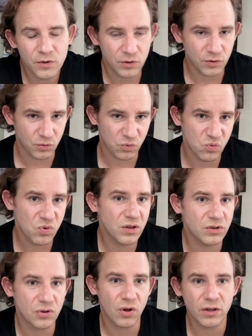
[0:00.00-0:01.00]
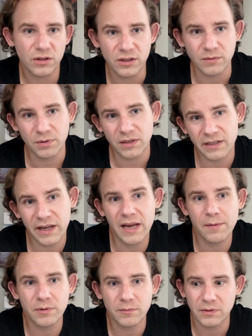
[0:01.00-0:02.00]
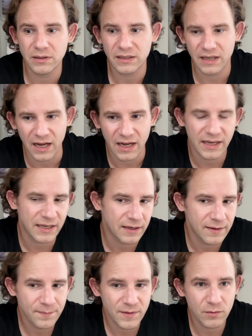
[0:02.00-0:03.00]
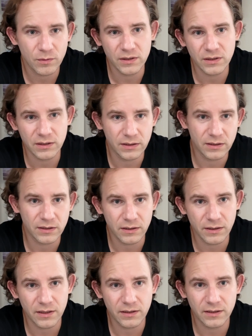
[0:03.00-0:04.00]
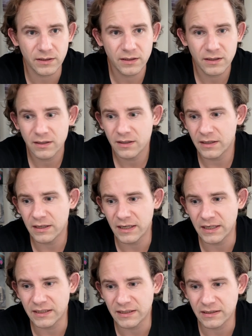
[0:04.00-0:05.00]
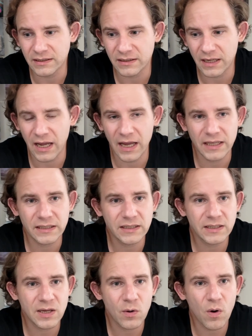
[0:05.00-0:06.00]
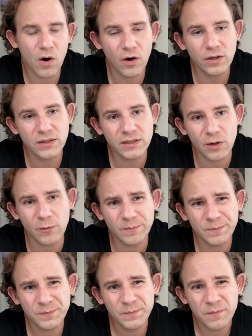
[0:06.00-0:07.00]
cool, knowledgeable, capable guy, which he clearly isn't, and so on. So